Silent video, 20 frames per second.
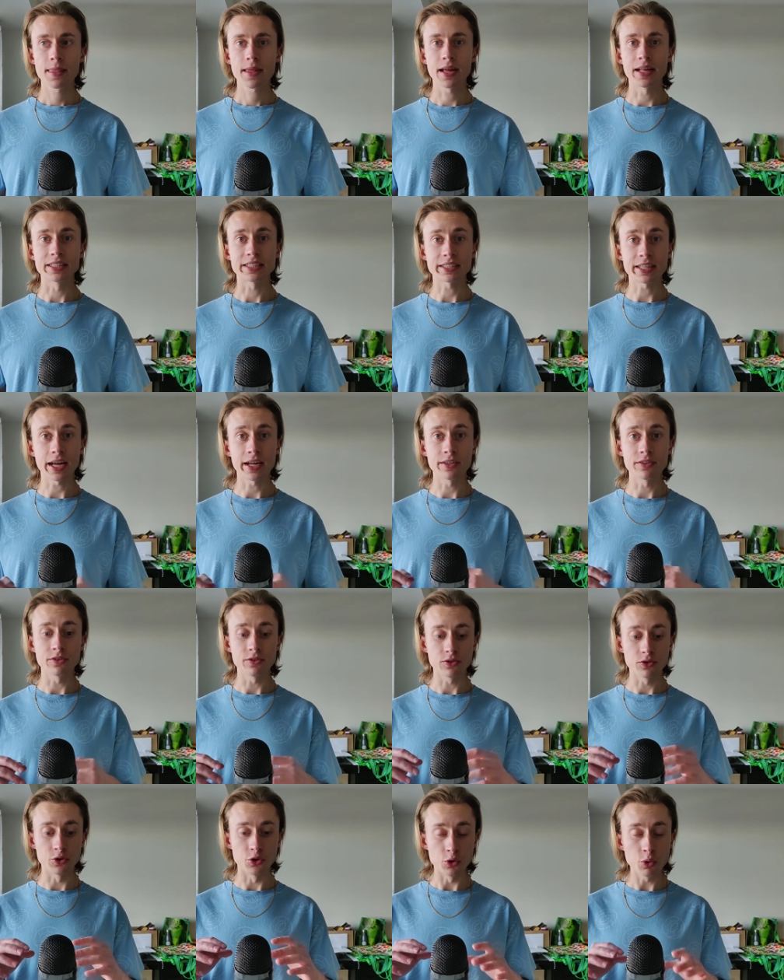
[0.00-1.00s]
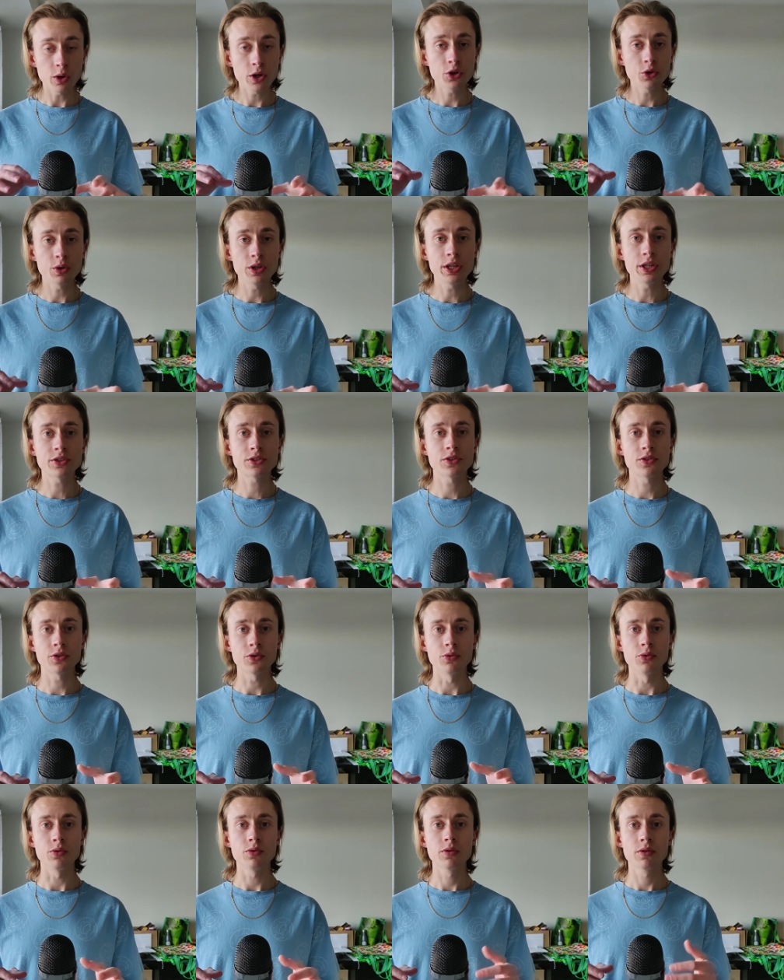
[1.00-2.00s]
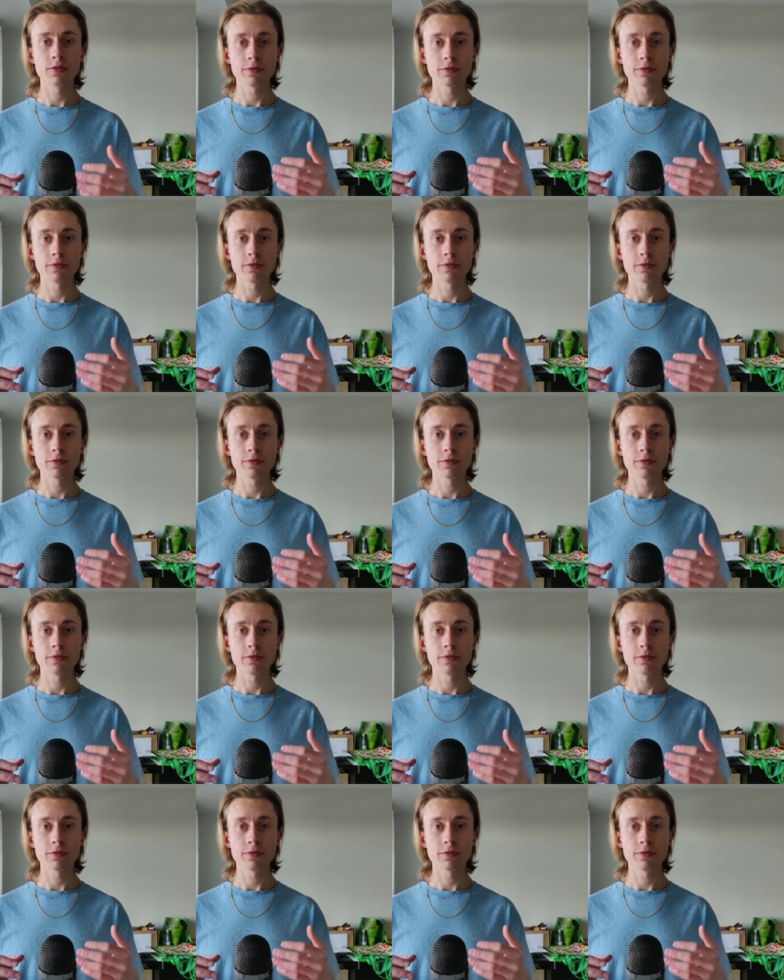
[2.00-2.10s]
Instead, do what you need to do.